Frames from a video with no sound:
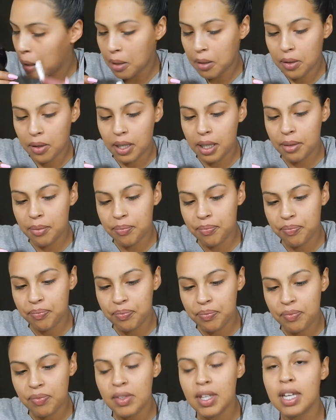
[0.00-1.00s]
Alright.
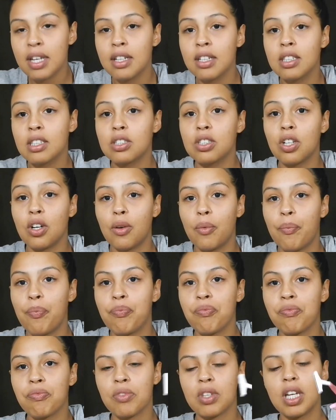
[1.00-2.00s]
So,
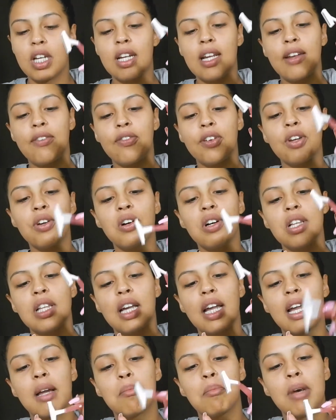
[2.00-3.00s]
I mean, if you go
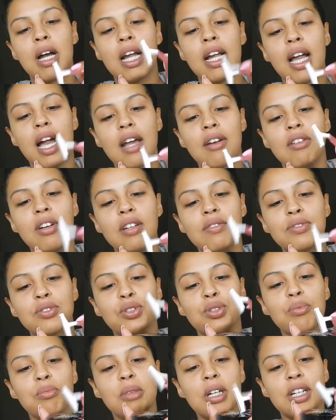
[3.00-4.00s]
like I don't have too
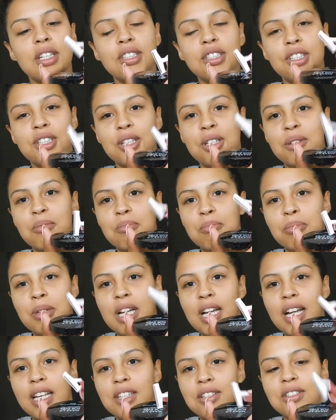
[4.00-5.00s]
much,
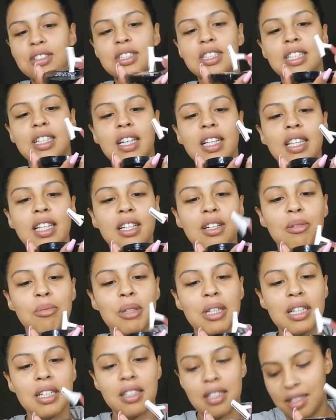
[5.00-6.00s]
but you could tell a little
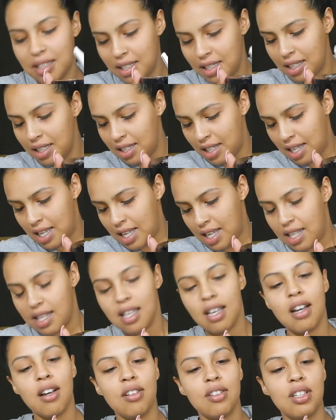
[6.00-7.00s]
bit
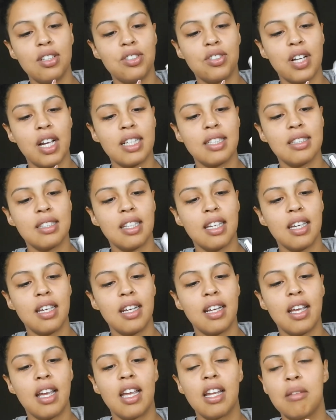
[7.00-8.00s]
of the dry skin
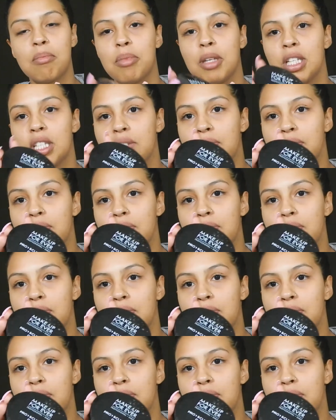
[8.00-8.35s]
and peach